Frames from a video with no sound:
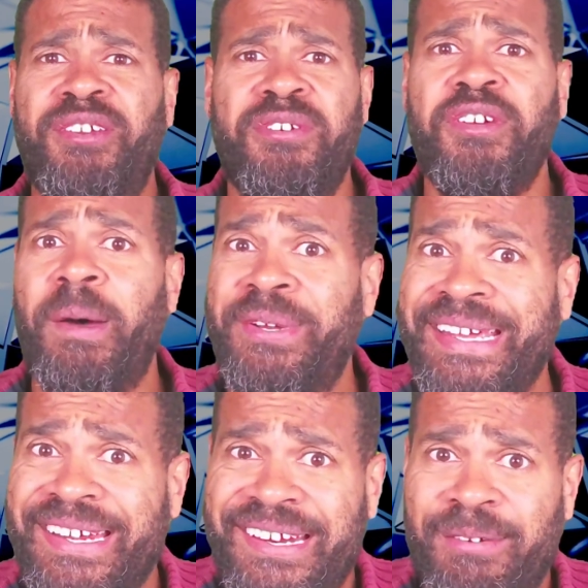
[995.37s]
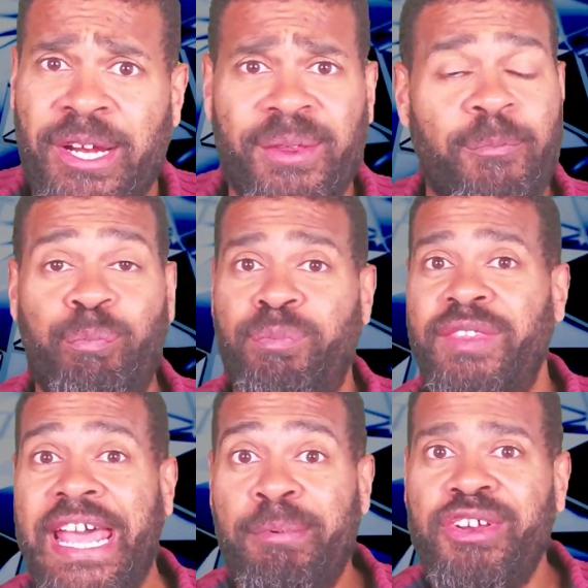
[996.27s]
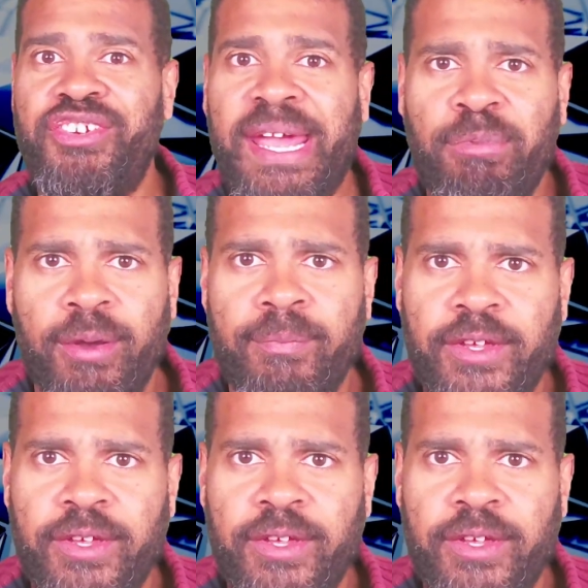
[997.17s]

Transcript: who's not updated in a month, name and shame them.